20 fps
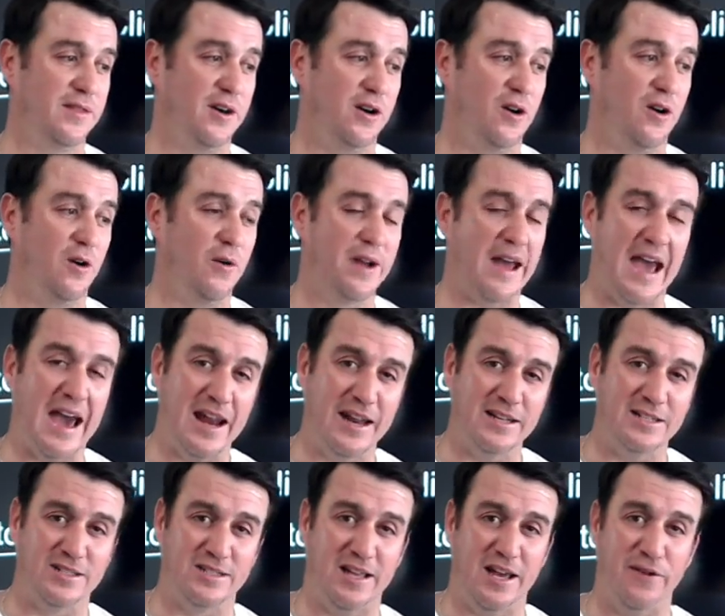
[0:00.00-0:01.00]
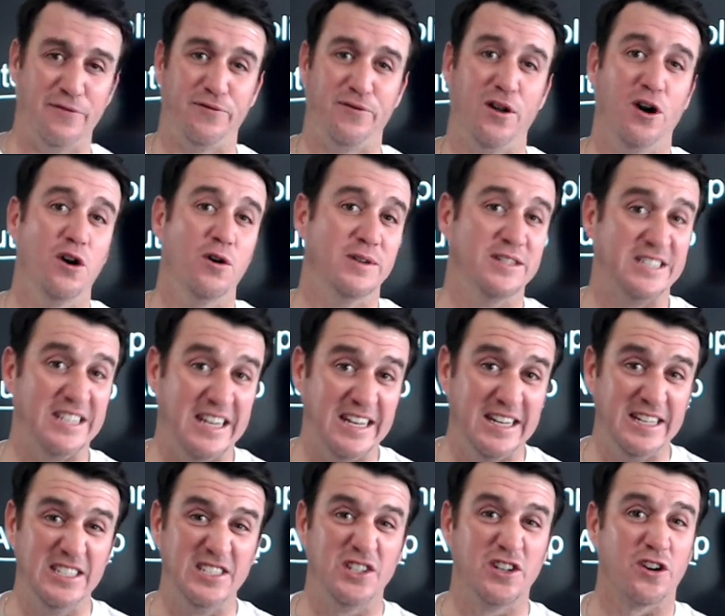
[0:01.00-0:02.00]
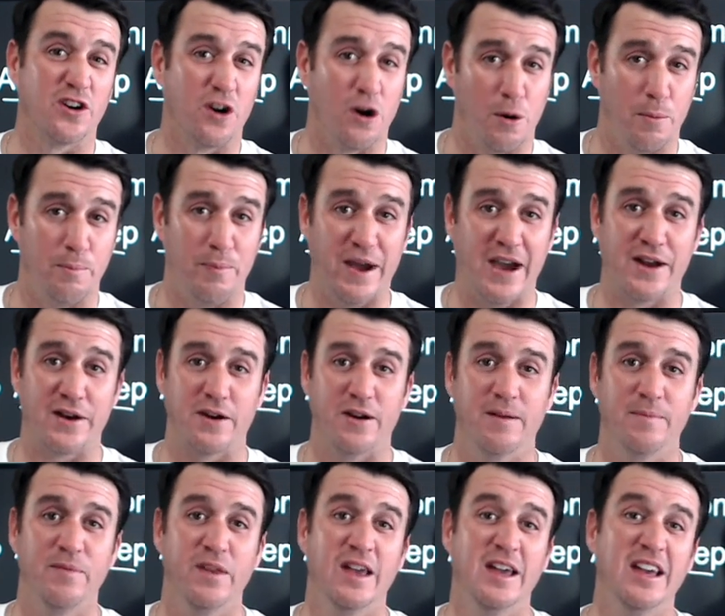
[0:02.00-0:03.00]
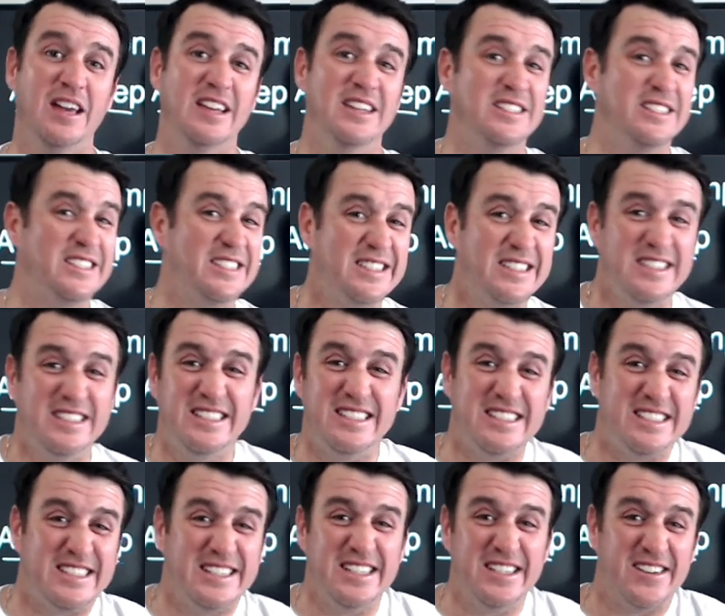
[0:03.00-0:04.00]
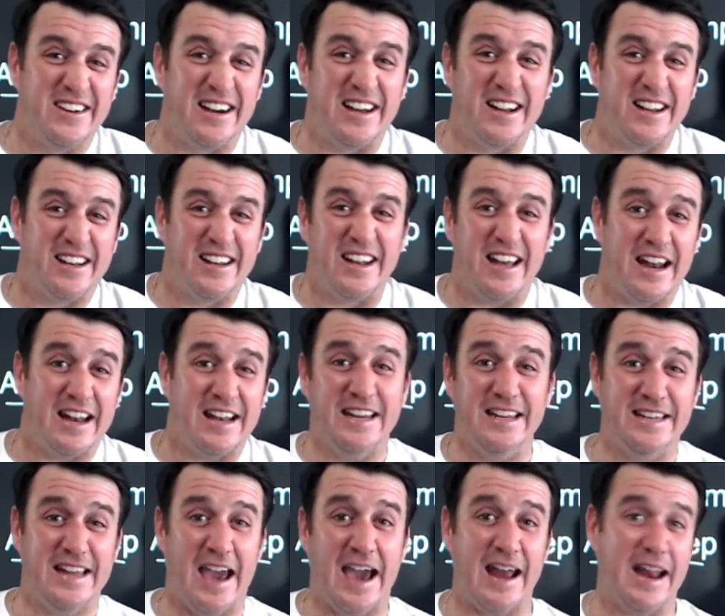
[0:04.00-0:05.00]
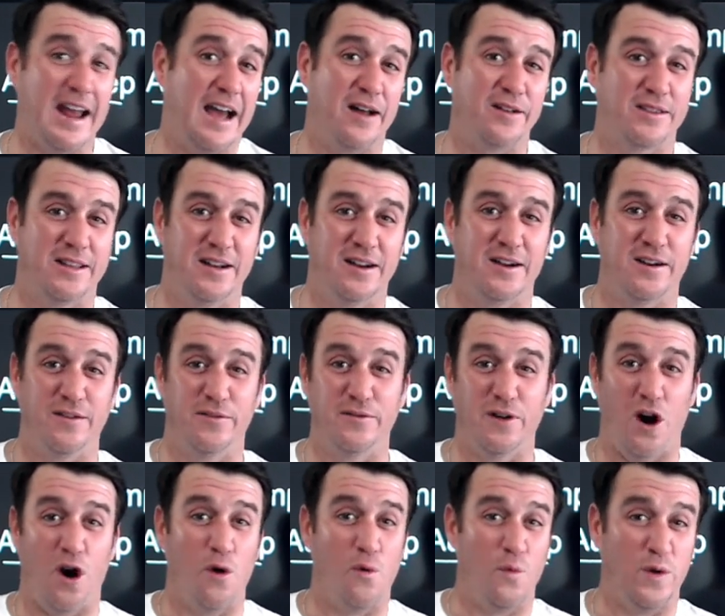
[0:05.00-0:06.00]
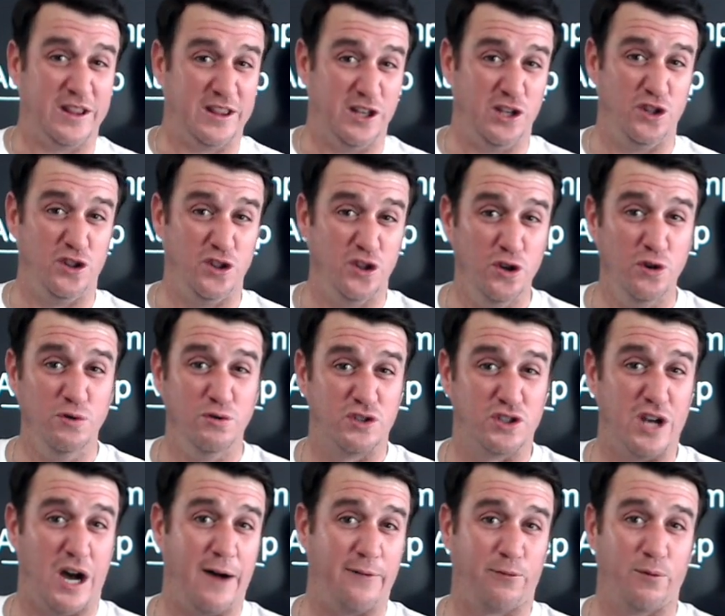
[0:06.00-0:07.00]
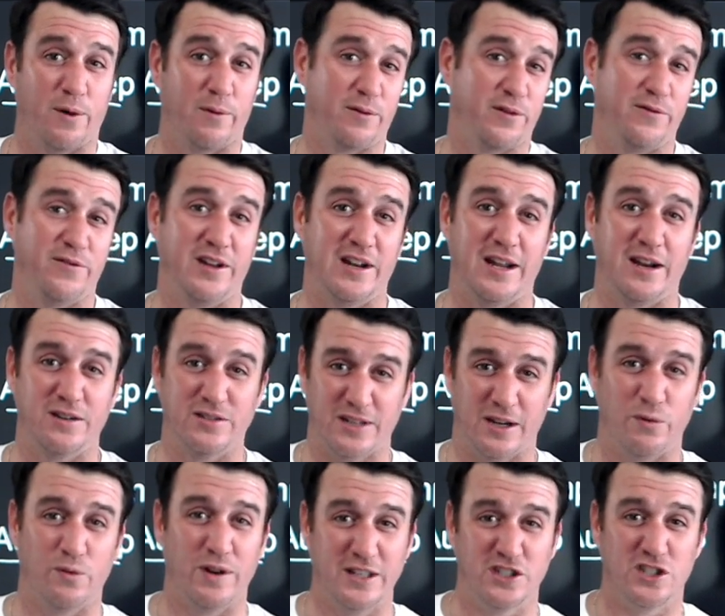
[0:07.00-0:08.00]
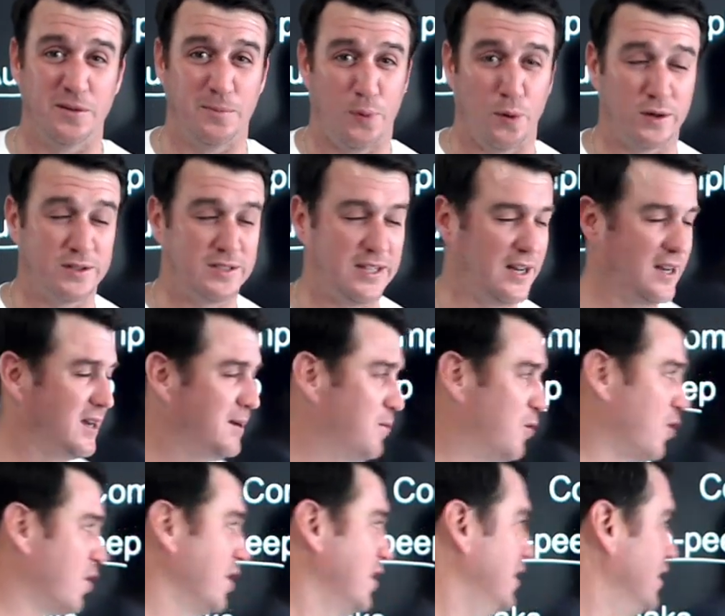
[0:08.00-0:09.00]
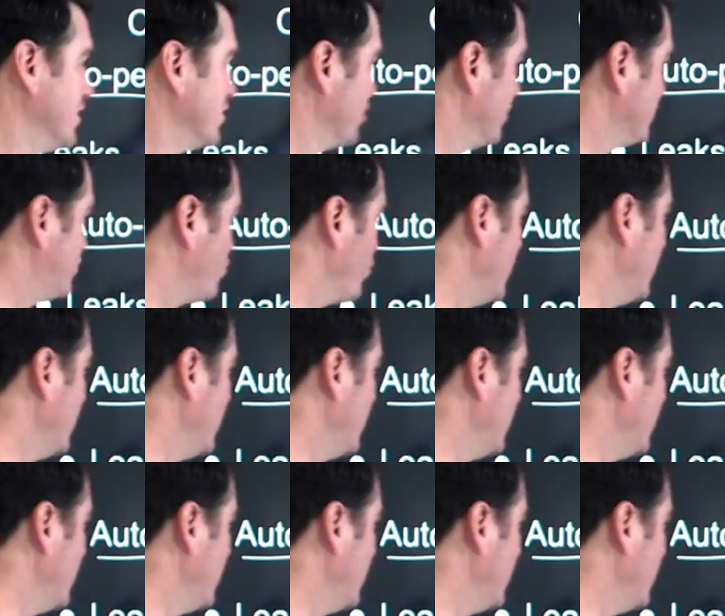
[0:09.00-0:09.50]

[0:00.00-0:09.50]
the old adage that flow was easier or better, still not any data out there with the new software with the ventilators that really supports that anymore. So